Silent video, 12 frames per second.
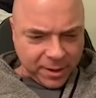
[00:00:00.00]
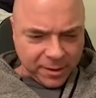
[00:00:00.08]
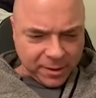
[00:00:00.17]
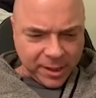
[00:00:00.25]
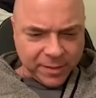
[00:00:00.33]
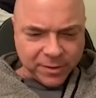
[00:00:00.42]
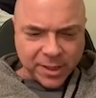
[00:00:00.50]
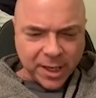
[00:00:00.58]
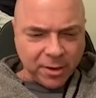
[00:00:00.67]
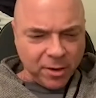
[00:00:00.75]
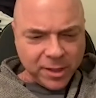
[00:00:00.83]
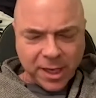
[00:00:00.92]
he
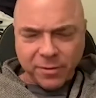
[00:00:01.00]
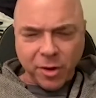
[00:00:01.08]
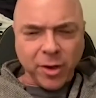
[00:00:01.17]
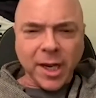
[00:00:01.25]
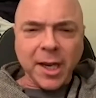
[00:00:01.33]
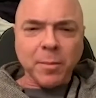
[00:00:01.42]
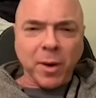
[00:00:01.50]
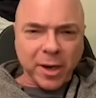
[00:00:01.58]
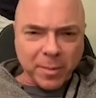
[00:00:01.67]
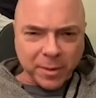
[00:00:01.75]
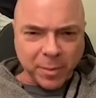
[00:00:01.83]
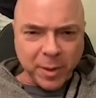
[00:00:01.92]
never hurt
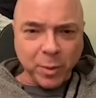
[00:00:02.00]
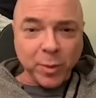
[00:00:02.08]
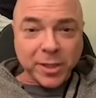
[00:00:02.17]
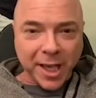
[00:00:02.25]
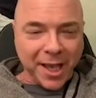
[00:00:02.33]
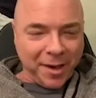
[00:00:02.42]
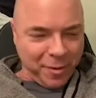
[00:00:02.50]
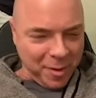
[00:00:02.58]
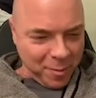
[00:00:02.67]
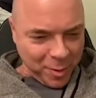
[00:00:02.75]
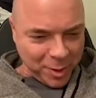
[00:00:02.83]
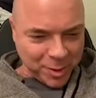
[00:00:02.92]
anybody, but people were scared of
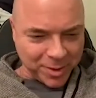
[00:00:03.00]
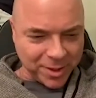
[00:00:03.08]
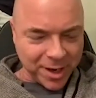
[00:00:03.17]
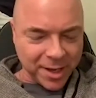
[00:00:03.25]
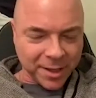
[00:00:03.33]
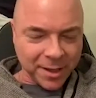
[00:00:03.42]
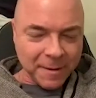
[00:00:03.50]
him, which was great.